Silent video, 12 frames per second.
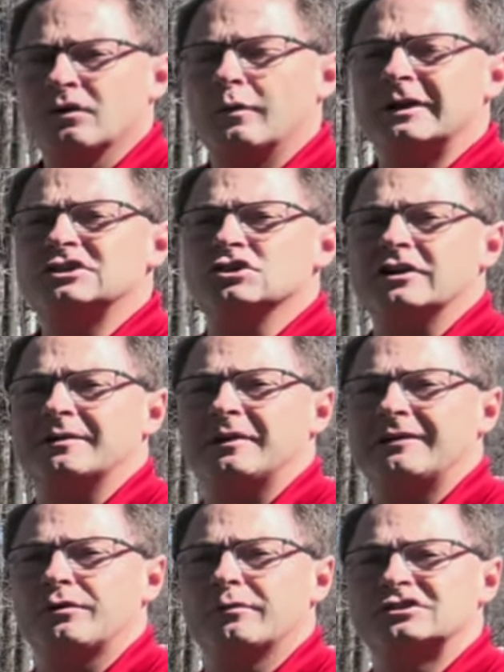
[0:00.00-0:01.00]
Which trim
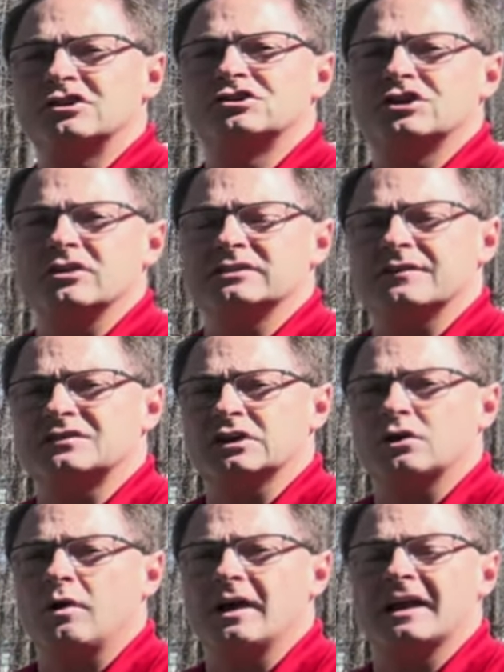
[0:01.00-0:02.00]
level would you choose of
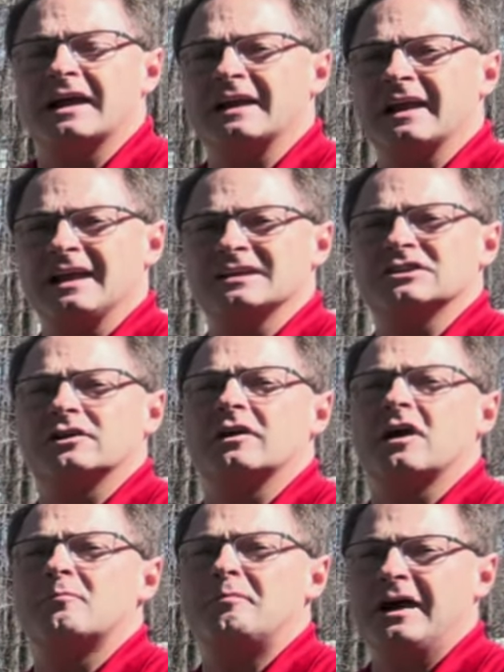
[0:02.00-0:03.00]
Sequoia? And is there
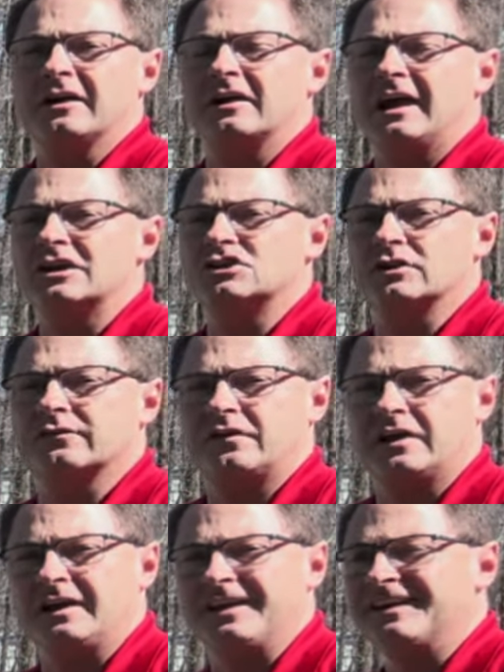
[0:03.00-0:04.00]
a better
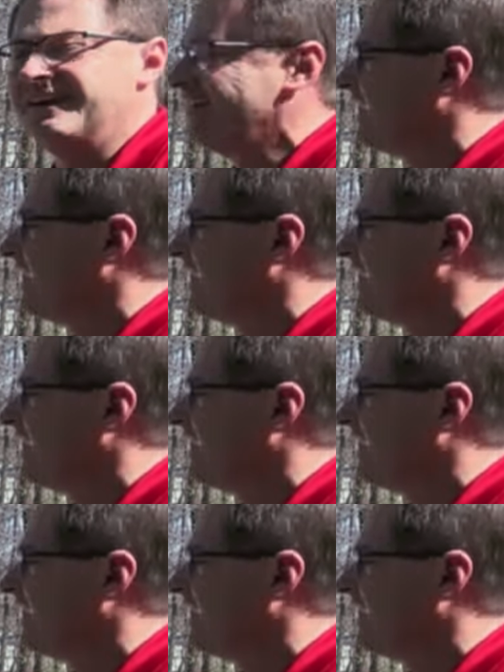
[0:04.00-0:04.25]
SUV